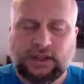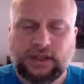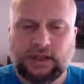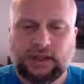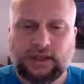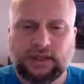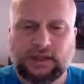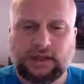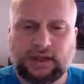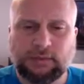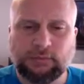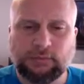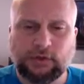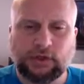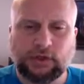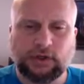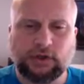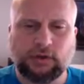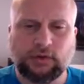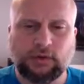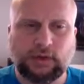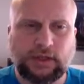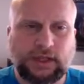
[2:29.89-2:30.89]
And I'm going to
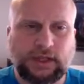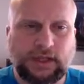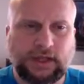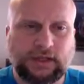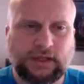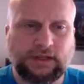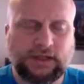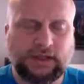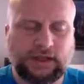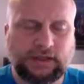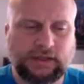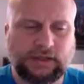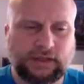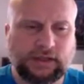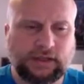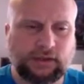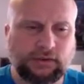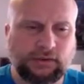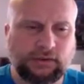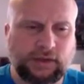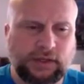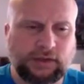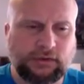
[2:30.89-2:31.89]
go ahead and
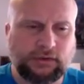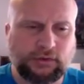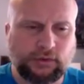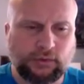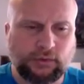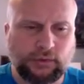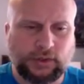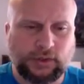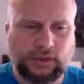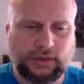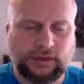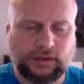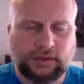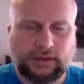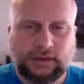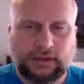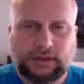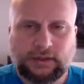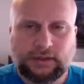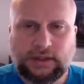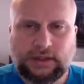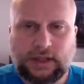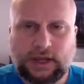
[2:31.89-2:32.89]
iterate through it.
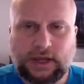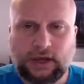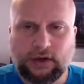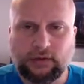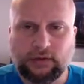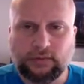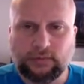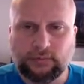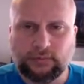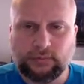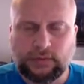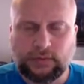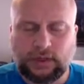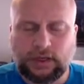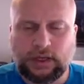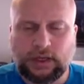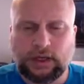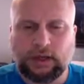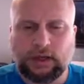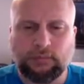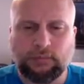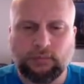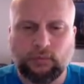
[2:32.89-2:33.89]
Now,
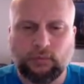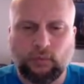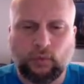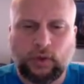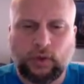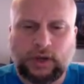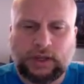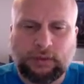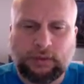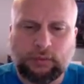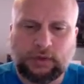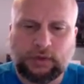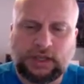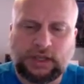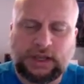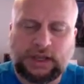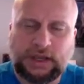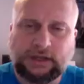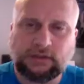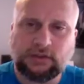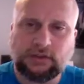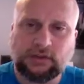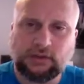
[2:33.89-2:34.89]
what I would
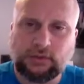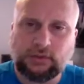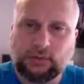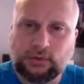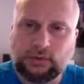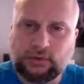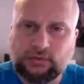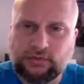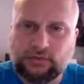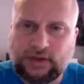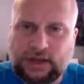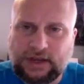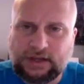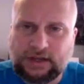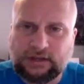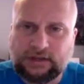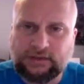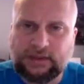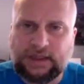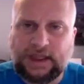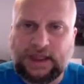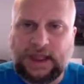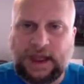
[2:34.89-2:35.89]
like to do is
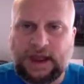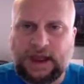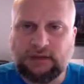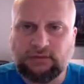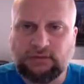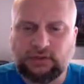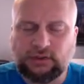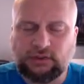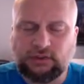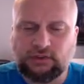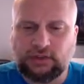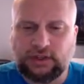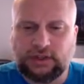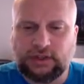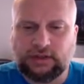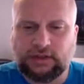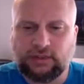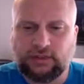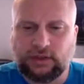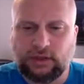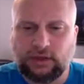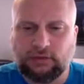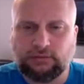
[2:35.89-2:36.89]
find the average
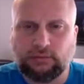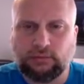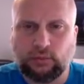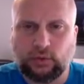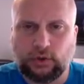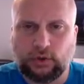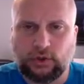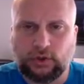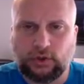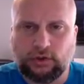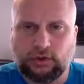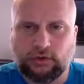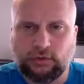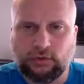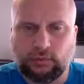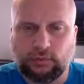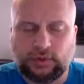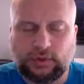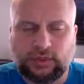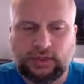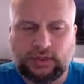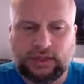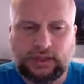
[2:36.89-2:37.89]
length of words
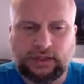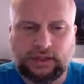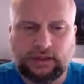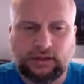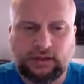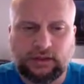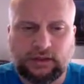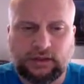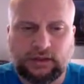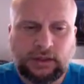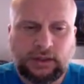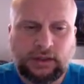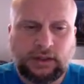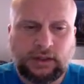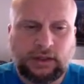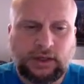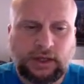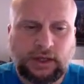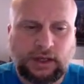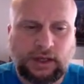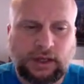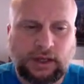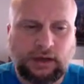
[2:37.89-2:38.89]
within
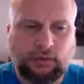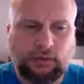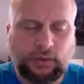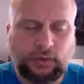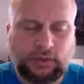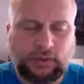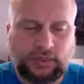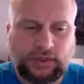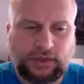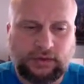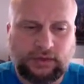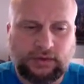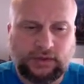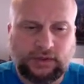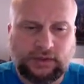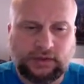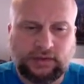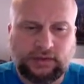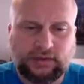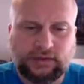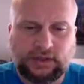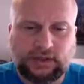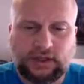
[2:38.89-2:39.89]

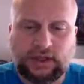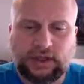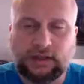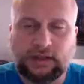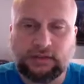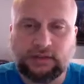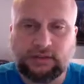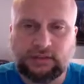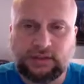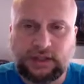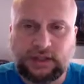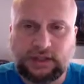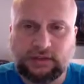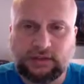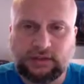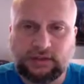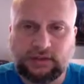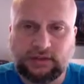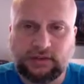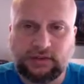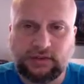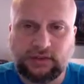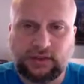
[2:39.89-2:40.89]
this
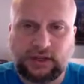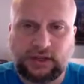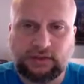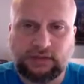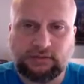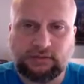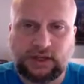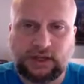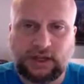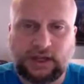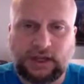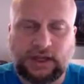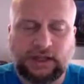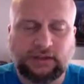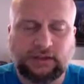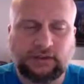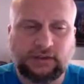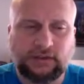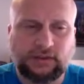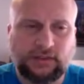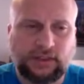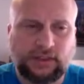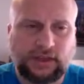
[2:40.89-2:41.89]
sentence that I've
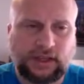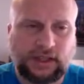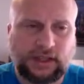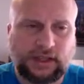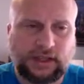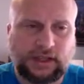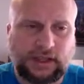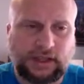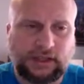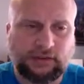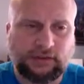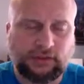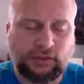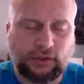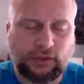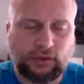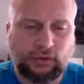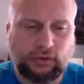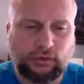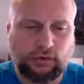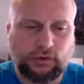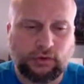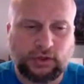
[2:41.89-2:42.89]
got that I asked the
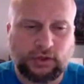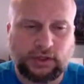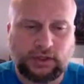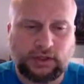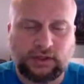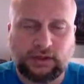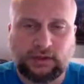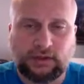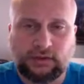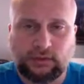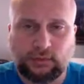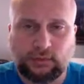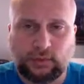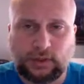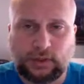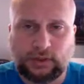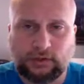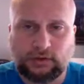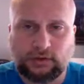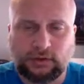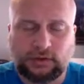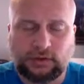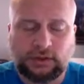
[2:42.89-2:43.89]
user to
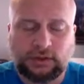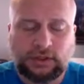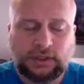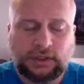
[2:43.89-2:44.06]
enter.